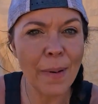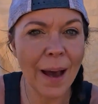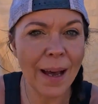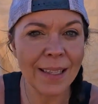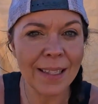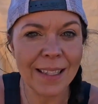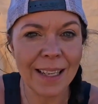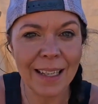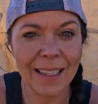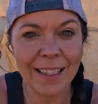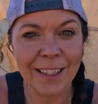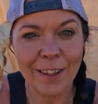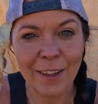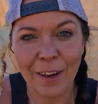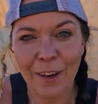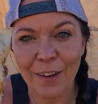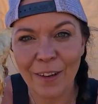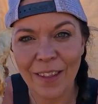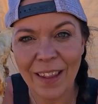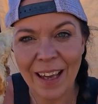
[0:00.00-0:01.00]

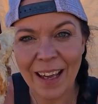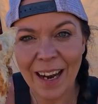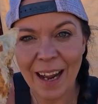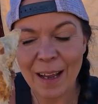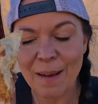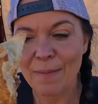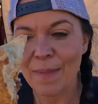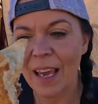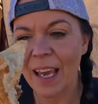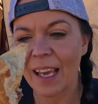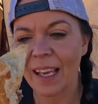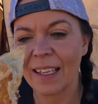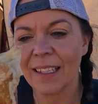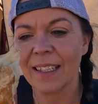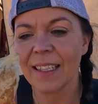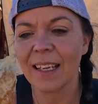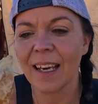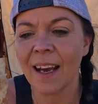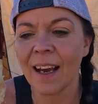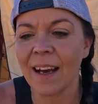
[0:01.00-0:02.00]
pastelito that I
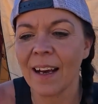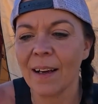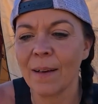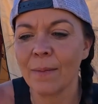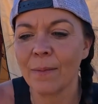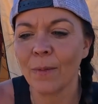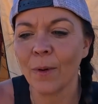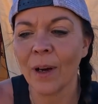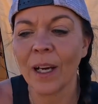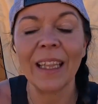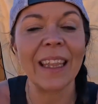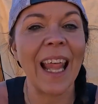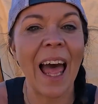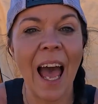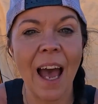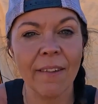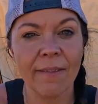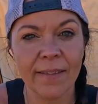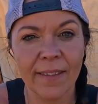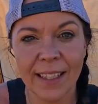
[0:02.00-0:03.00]
made, one
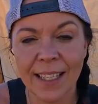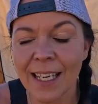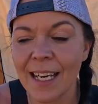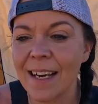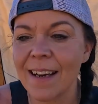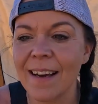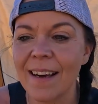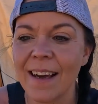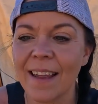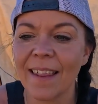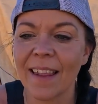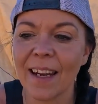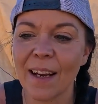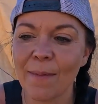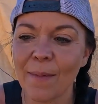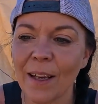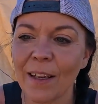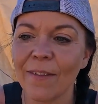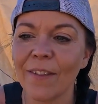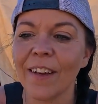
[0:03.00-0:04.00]
left that I
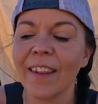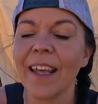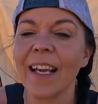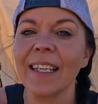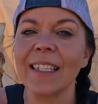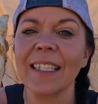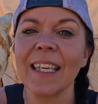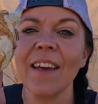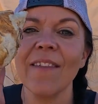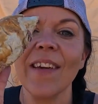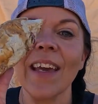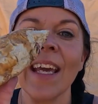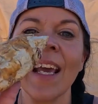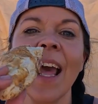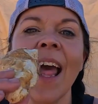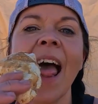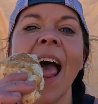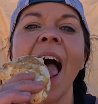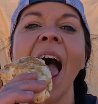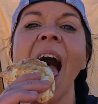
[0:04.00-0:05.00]
made for
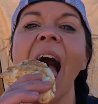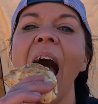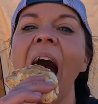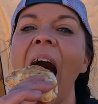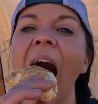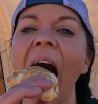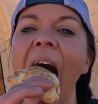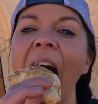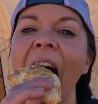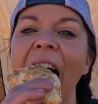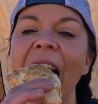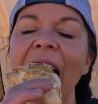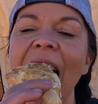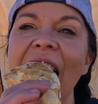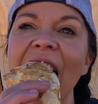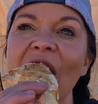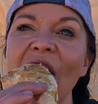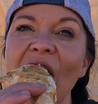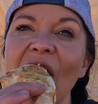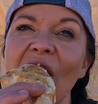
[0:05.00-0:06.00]
Thanksgiving.
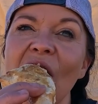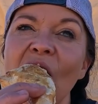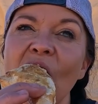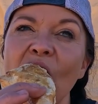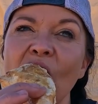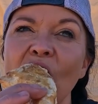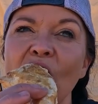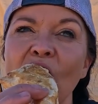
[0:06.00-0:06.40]
Go.